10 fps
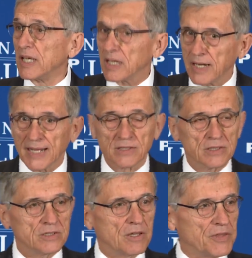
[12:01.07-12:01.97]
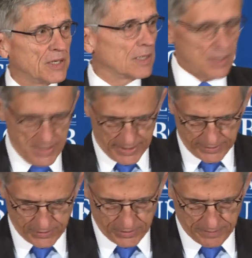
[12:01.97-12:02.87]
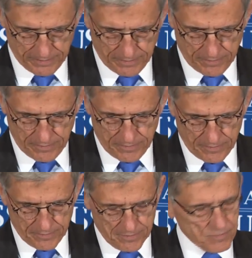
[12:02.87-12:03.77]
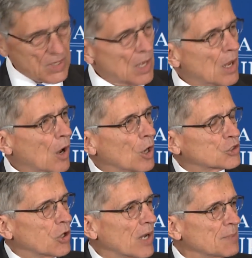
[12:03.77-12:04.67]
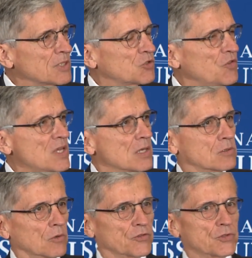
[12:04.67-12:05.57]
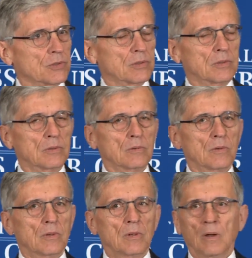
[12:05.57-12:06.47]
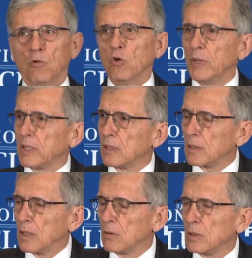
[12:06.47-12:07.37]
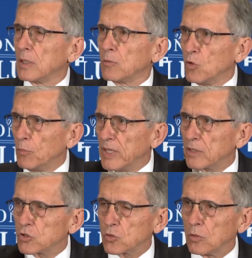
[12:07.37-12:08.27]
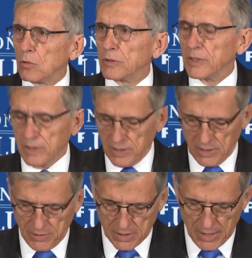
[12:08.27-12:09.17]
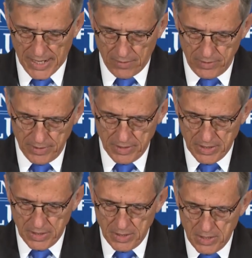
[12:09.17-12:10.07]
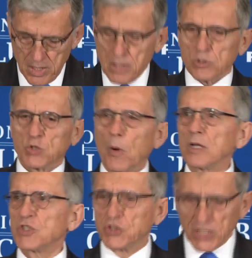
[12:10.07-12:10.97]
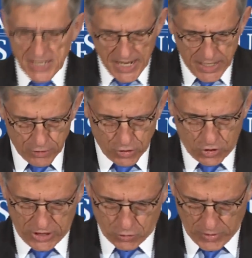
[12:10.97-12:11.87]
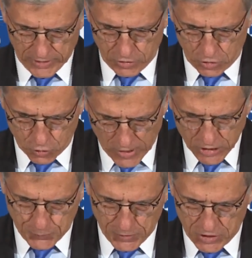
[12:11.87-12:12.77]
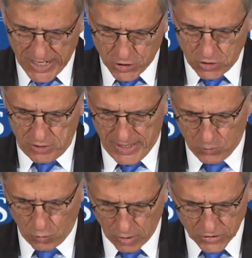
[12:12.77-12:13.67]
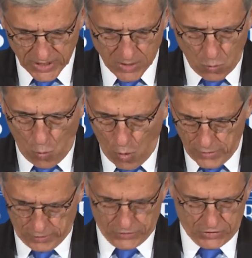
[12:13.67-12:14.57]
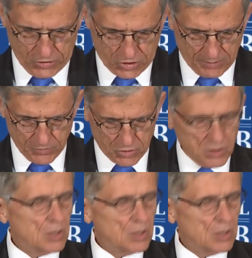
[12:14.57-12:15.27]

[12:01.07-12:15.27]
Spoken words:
connected to thin clients. Autonomous vehicles will be controlled in the cloud. Smart city energy grids, transportation networks, and water systems